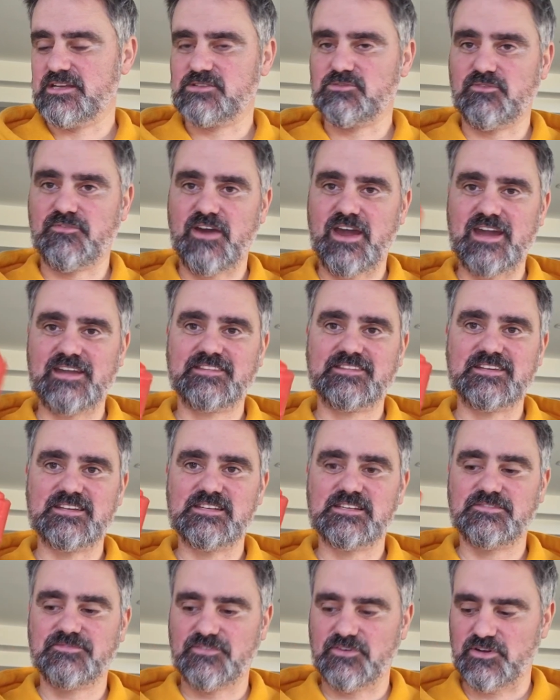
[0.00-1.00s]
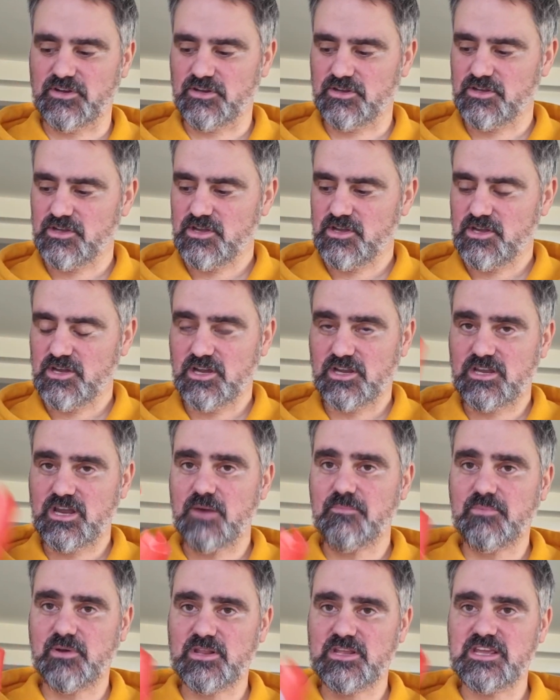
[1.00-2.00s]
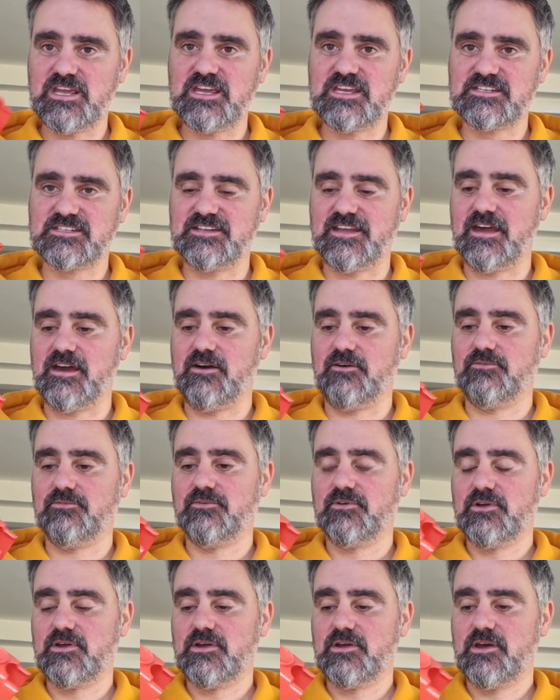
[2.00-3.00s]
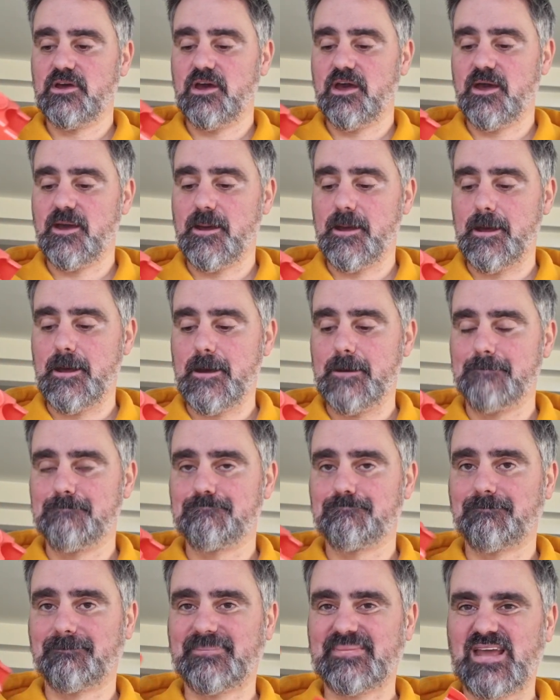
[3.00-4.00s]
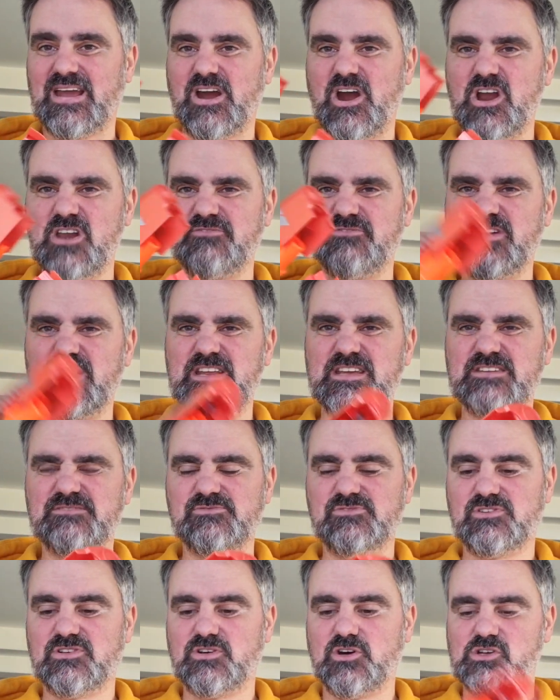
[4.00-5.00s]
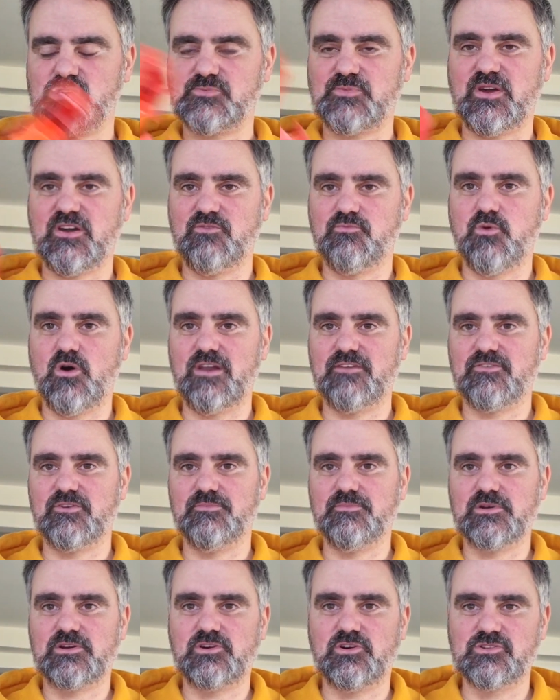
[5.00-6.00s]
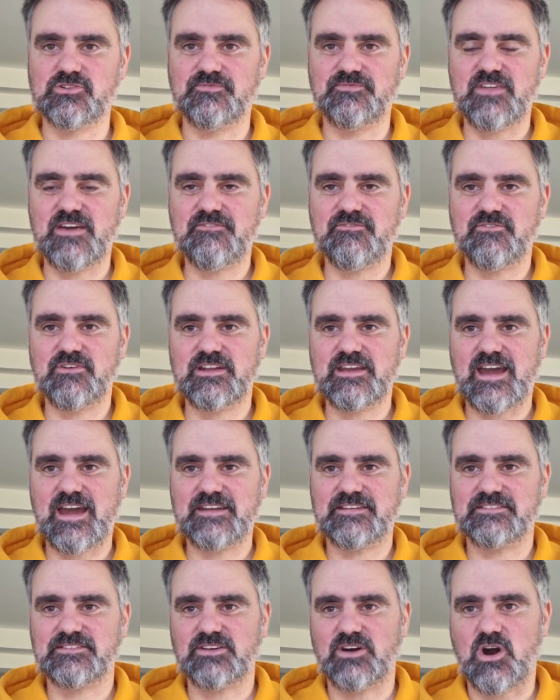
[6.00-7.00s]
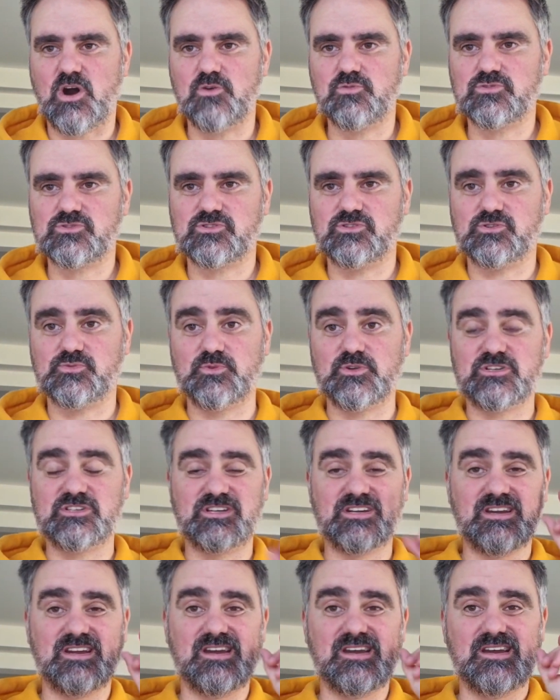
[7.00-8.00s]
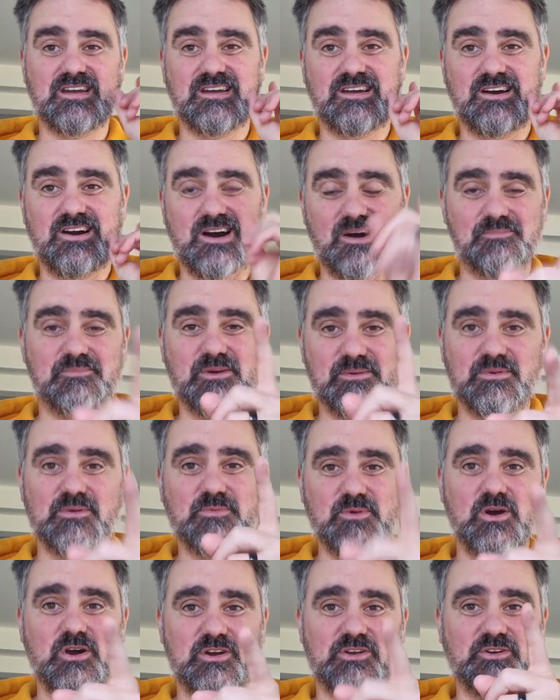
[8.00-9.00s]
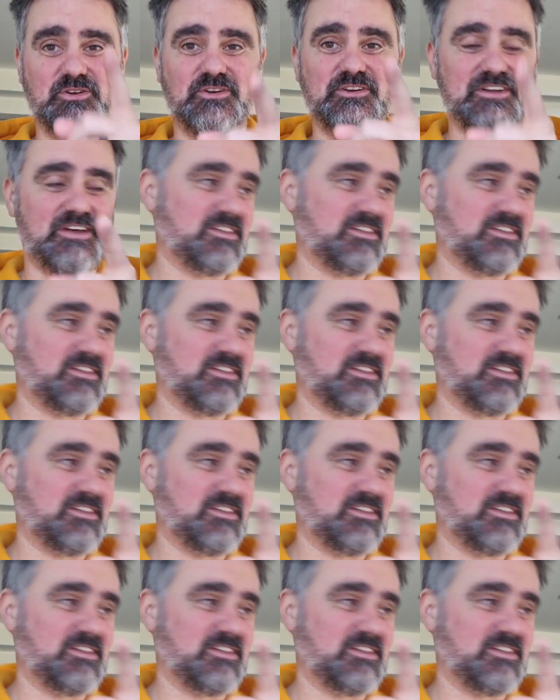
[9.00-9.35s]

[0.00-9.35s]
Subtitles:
So I've had these for a couple of years now. I only really cosplay with one of them because I've never really had the holsters, which I'm going to be working on